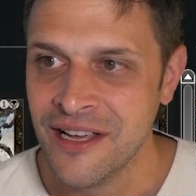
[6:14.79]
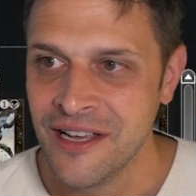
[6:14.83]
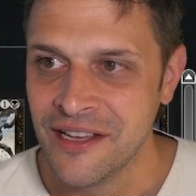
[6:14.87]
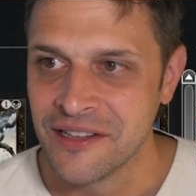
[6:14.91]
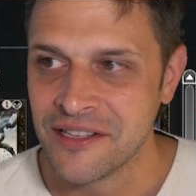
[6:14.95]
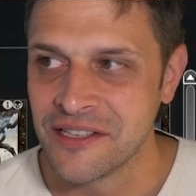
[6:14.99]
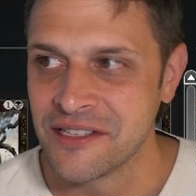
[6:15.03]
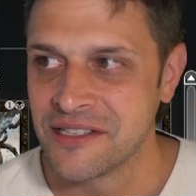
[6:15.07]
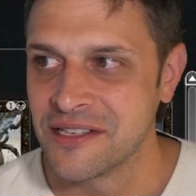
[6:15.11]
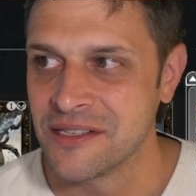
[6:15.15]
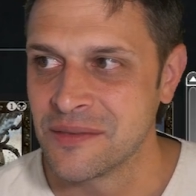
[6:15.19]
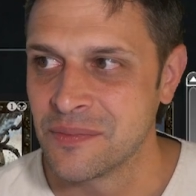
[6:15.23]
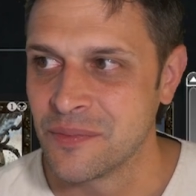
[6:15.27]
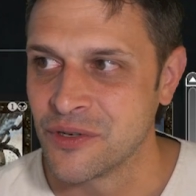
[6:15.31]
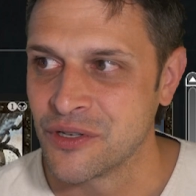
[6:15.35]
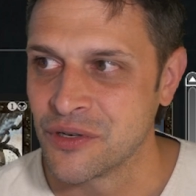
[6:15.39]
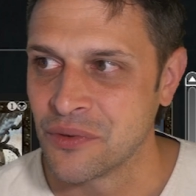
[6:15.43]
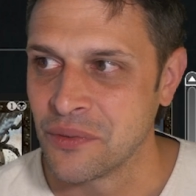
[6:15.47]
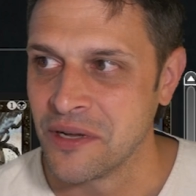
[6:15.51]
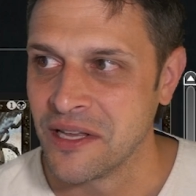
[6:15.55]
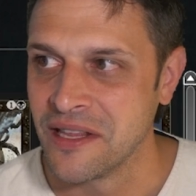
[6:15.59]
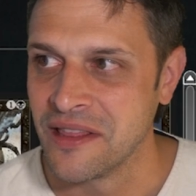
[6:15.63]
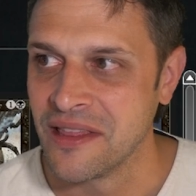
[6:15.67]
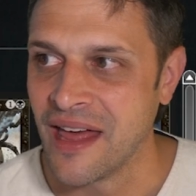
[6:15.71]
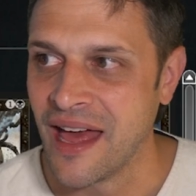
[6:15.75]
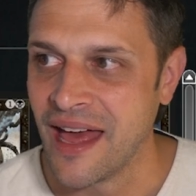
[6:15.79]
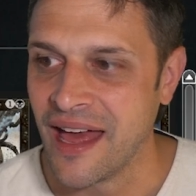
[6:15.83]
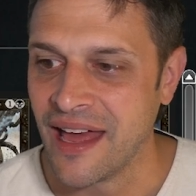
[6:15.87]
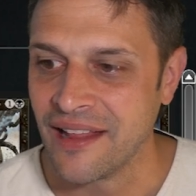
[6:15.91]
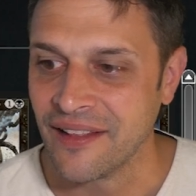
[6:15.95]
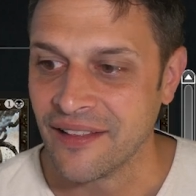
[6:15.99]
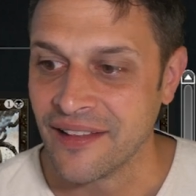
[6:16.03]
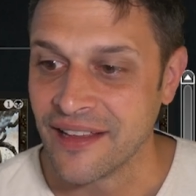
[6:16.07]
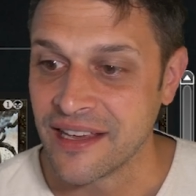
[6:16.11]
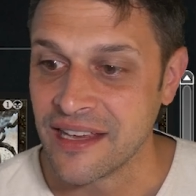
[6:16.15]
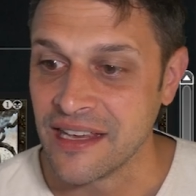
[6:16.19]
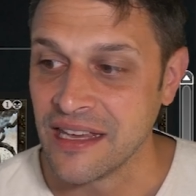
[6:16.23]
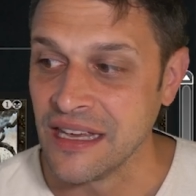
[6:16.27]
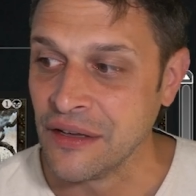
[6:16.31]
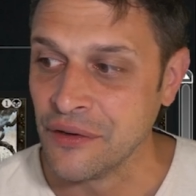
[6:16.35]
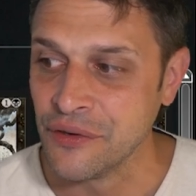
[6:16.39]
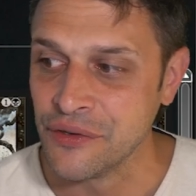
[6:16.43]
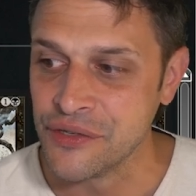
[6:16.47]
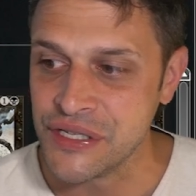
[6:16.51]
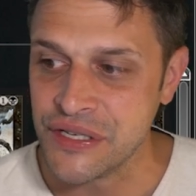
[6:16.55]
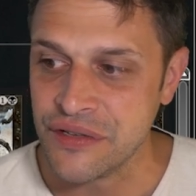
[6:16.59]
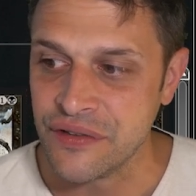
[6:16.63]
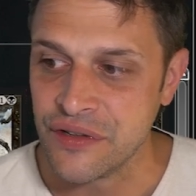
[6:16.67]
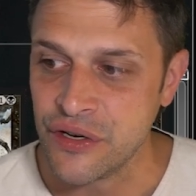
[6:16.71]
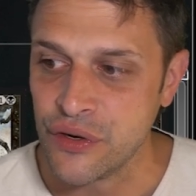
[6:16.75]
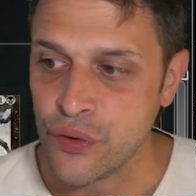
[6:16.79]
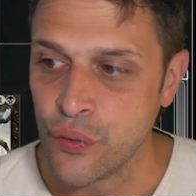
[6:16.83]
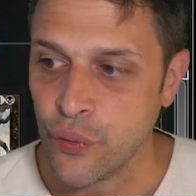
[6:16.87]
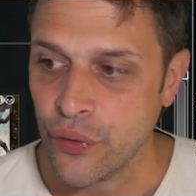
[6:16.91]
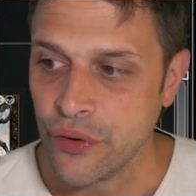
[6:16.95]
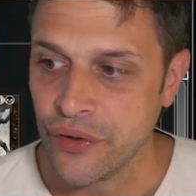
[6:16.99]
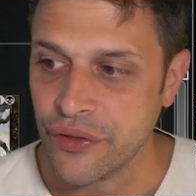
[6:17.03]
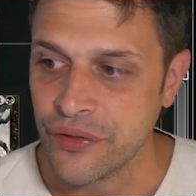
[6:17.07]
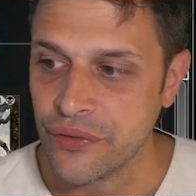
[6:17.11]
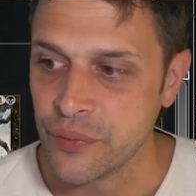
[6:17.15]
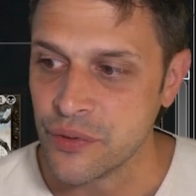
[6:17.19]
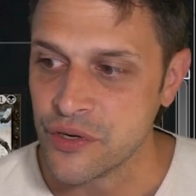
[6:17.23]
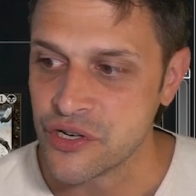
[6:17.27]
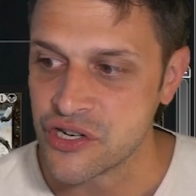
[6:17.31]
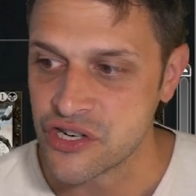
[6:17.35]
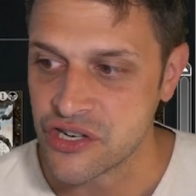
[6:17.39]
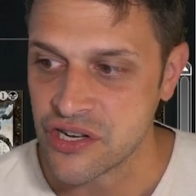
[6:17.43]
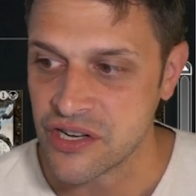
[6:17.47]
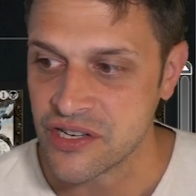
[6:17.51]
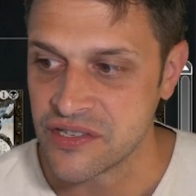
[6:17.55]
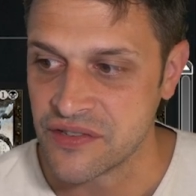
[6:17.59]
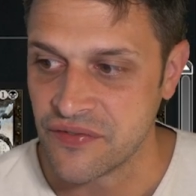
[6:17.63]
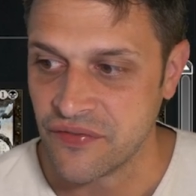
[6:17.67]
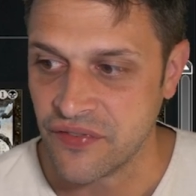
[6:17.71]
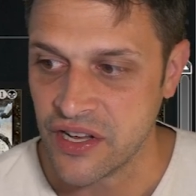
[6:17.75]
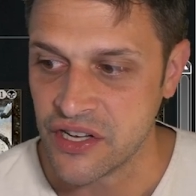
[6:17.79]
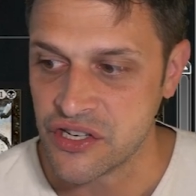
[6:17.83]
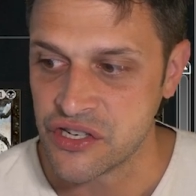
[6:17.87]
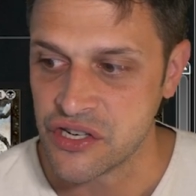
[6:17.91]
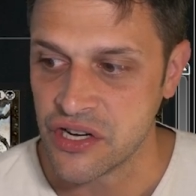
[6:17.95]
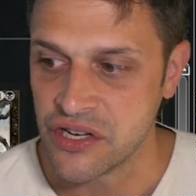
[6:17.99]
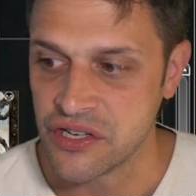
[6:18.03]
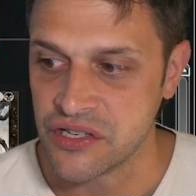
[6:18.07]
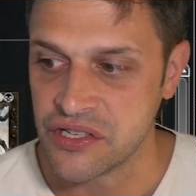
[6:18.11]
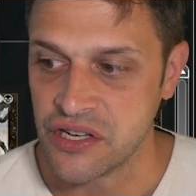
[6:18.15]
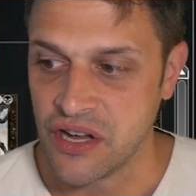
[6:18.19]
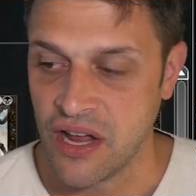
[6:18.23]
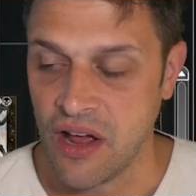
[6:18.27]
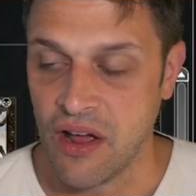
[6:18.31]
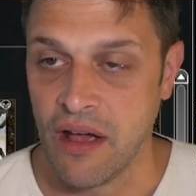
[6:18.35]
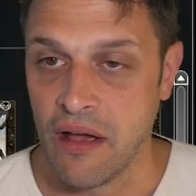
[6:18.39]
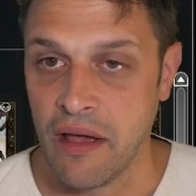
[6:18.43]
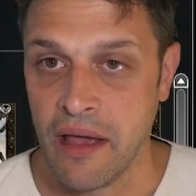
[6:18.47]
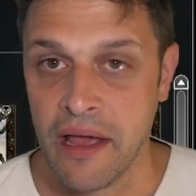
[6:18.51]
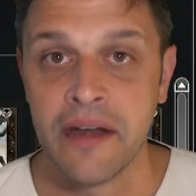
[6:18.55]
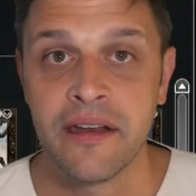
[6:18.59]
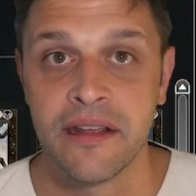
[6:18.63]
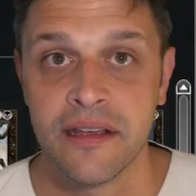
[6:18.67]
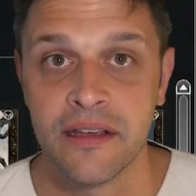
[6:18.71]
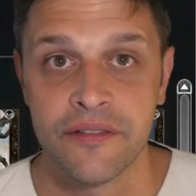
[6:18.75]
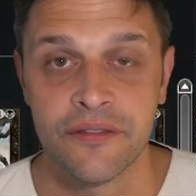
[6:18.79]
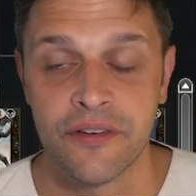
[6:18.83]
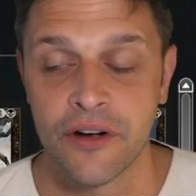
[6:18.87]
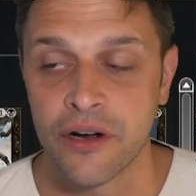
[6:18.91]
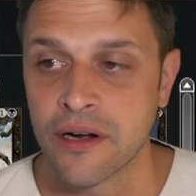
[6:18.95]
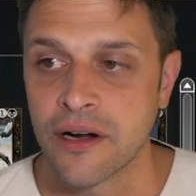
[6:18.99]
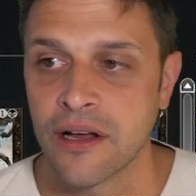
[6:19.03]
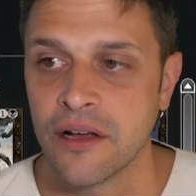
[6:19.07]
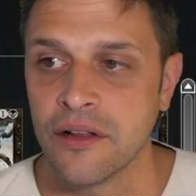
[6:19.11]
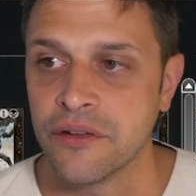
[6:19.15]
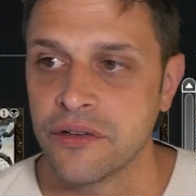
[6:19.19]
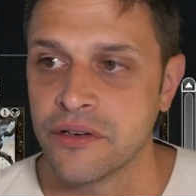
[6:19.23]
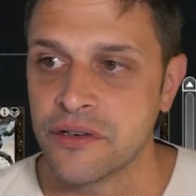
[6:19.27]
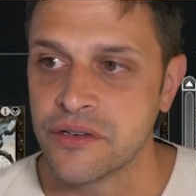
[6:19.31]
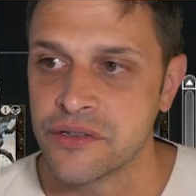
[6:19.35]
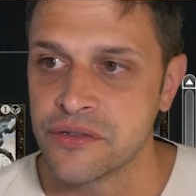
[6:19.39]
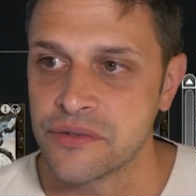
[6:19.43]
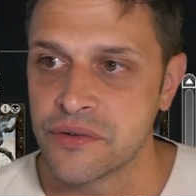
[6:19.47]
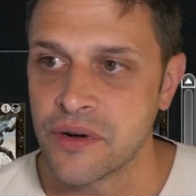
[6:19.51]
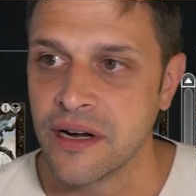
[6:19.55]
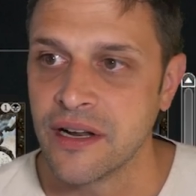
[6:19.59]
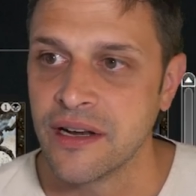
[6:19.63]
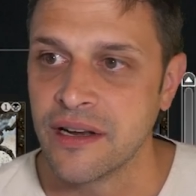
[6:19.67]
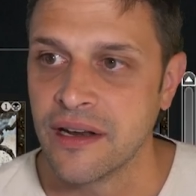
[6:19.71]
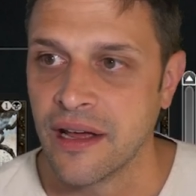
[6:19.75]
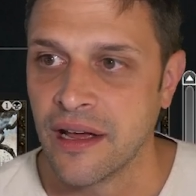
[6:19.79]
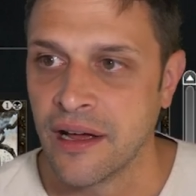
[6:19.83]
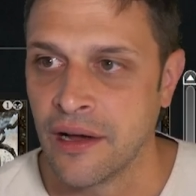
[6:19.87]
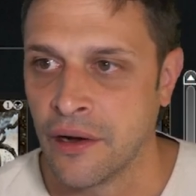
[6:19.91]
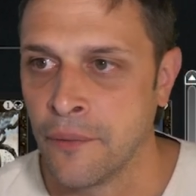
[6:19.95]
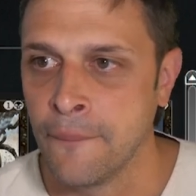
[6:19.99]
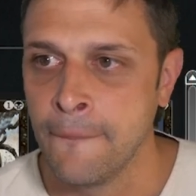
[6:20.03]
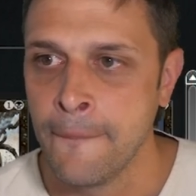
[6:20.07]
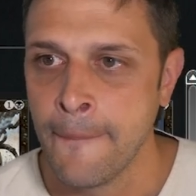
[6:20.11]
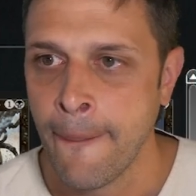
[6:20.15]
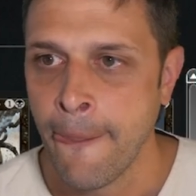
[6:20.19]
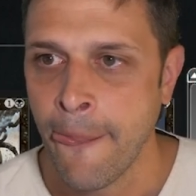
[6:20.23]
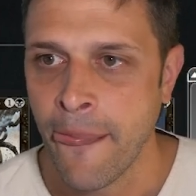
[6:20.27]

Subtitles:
This is between that, like Eagles of the North, which does fetch us any of our colors right now,